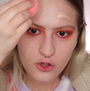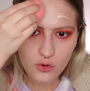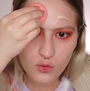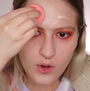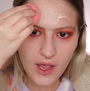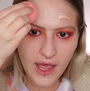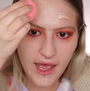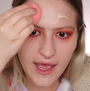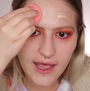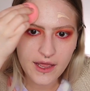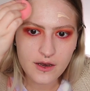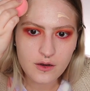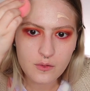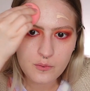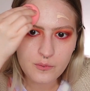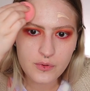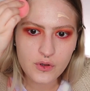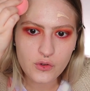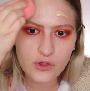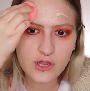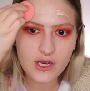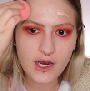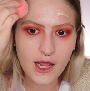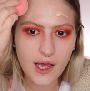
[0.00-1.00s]
you can
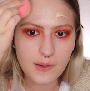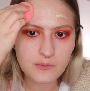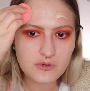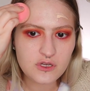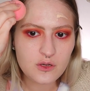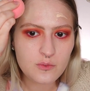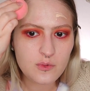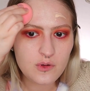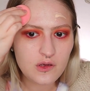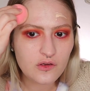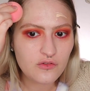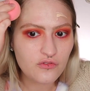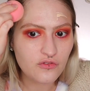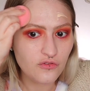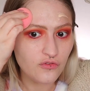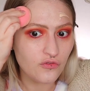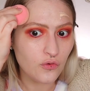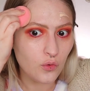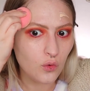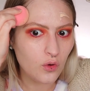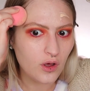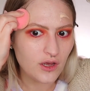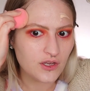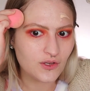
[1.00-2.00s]
build it up to be
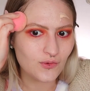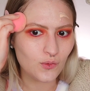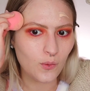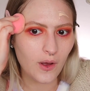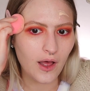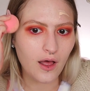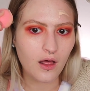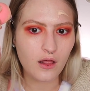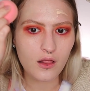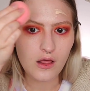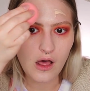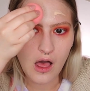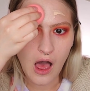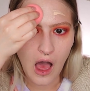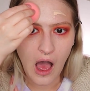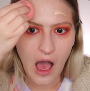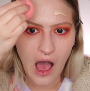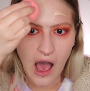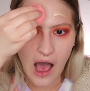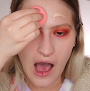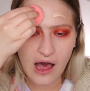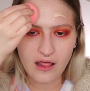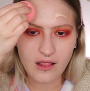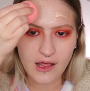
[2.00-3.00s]
full as well.
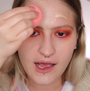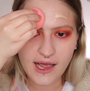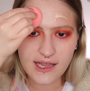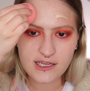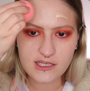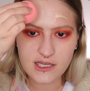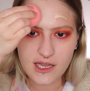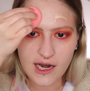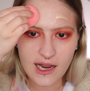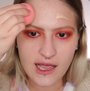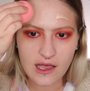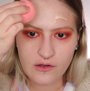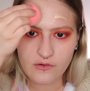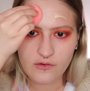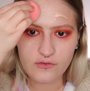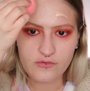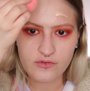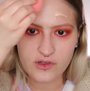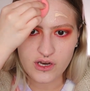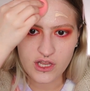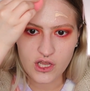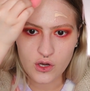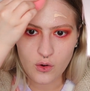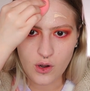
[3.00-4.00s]
Like I said, I have a
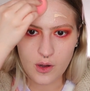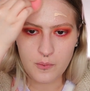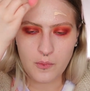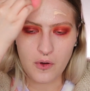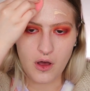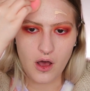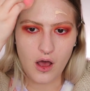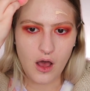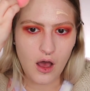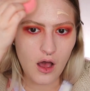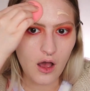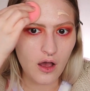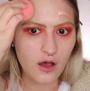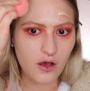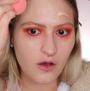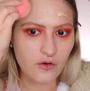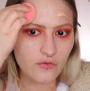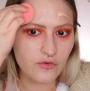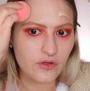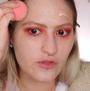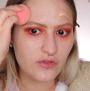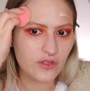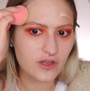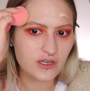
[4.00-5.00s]
video up
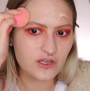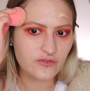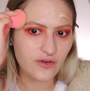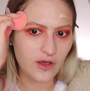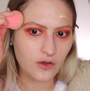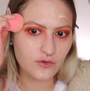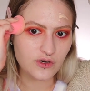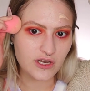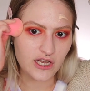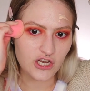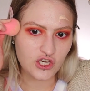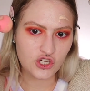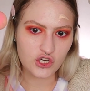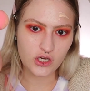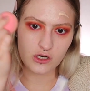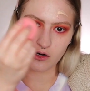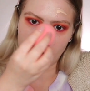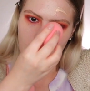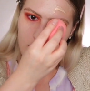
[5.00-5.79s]
of this foundation